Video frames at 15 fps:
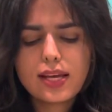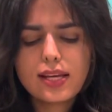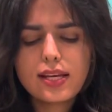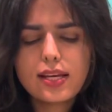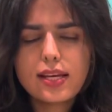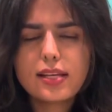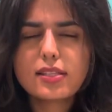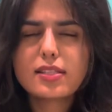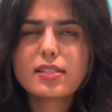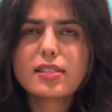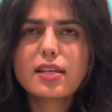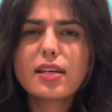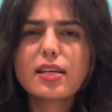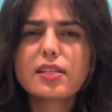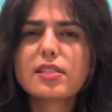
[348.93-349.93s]

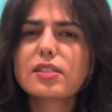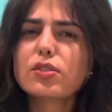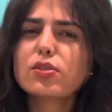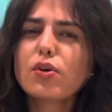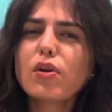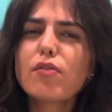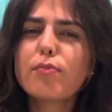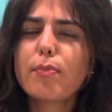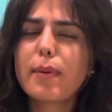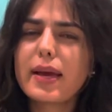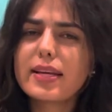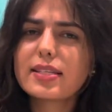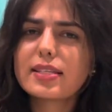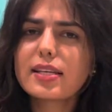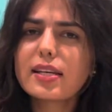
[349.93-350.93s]
it's sort of basic.